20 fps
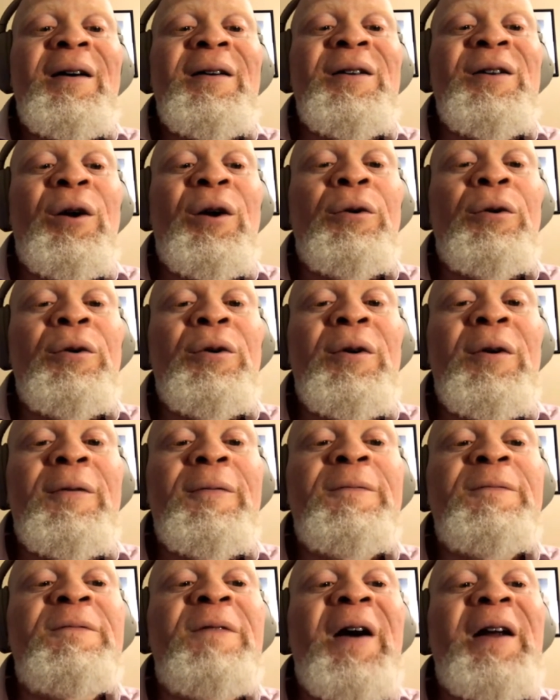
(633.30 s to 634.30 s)
you know,
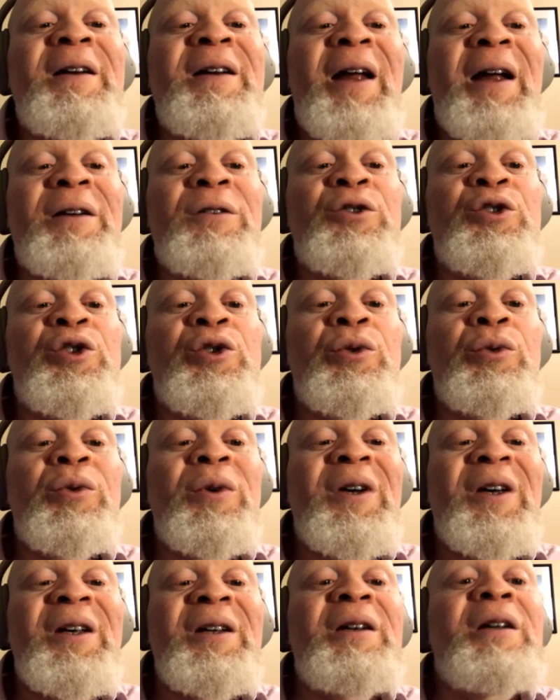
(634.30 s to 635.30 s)
financial
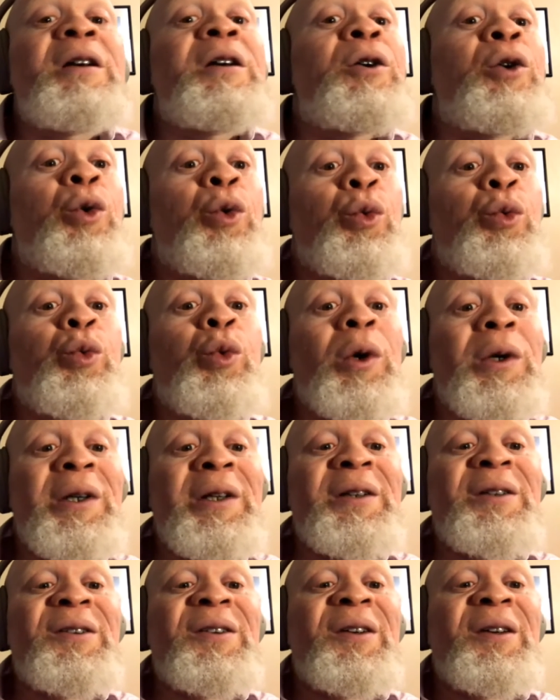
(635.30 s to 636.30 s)

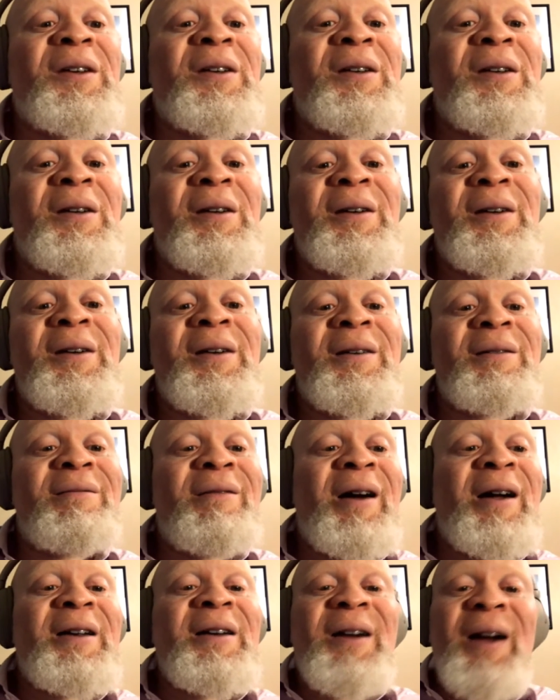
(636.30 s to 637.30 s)
inequality,
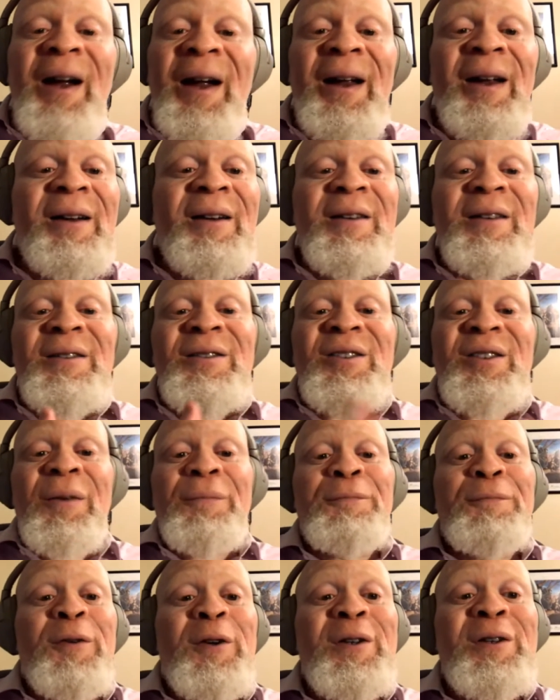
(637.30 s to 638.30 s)
right? And it's
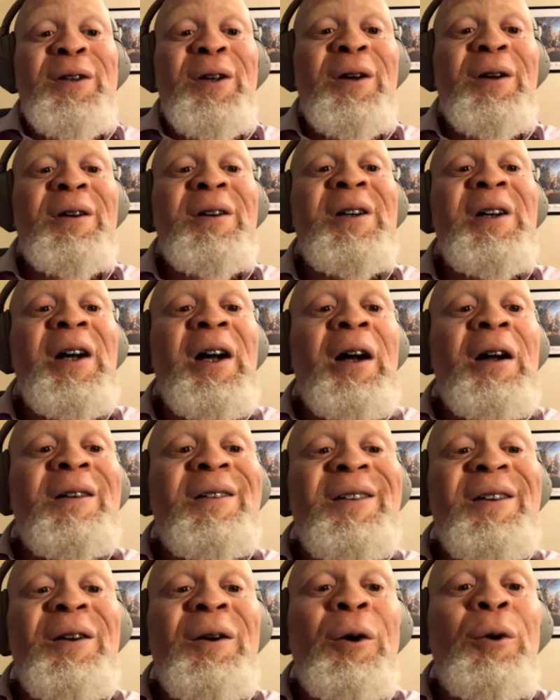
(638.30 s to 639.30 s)
something that
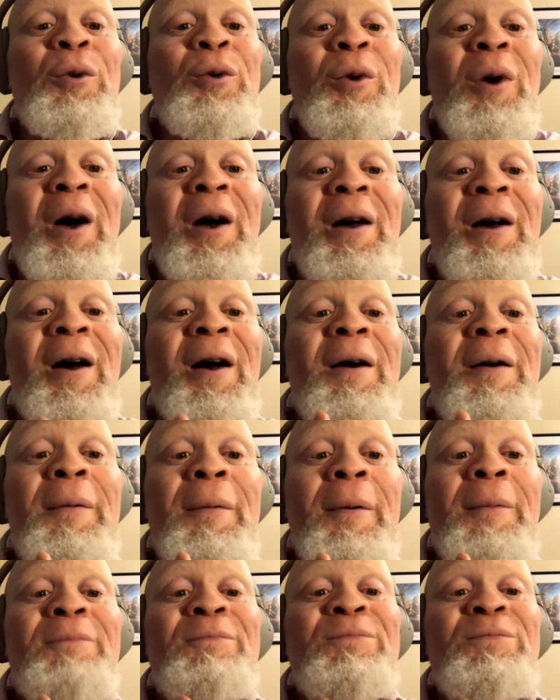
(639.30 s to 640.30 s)
you know, uh,
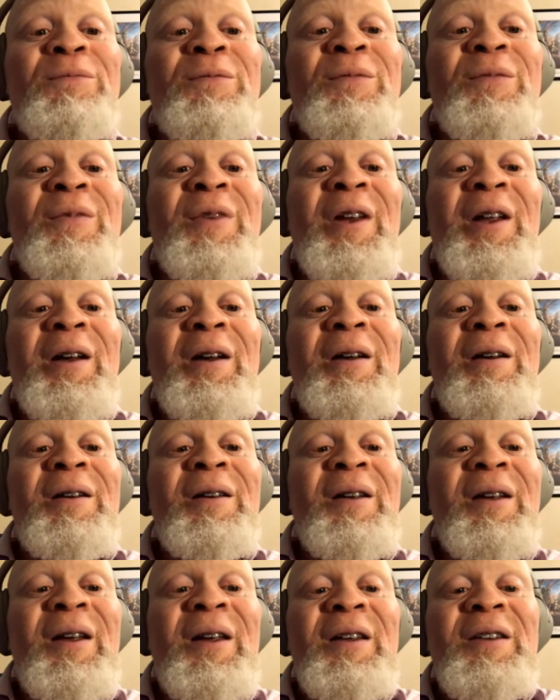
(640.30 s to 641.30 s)

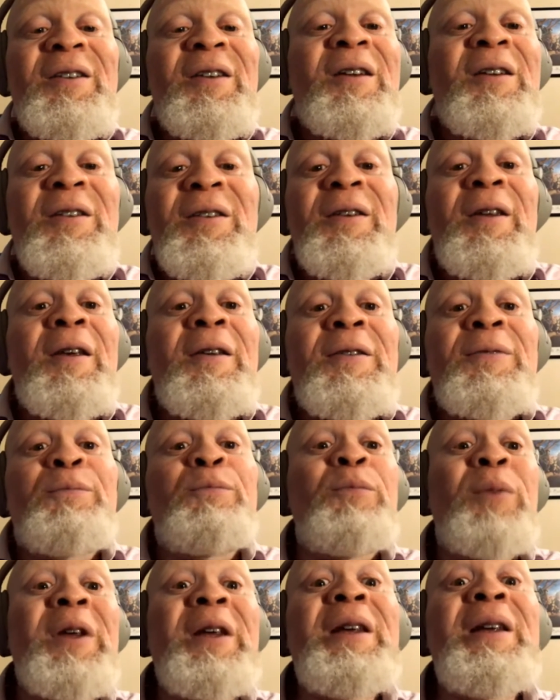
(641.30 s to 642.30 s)
it, it it's
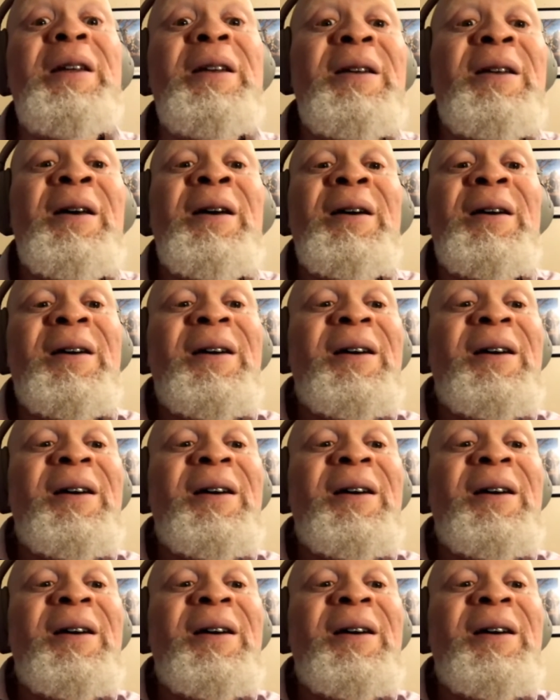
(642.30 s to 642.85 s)
been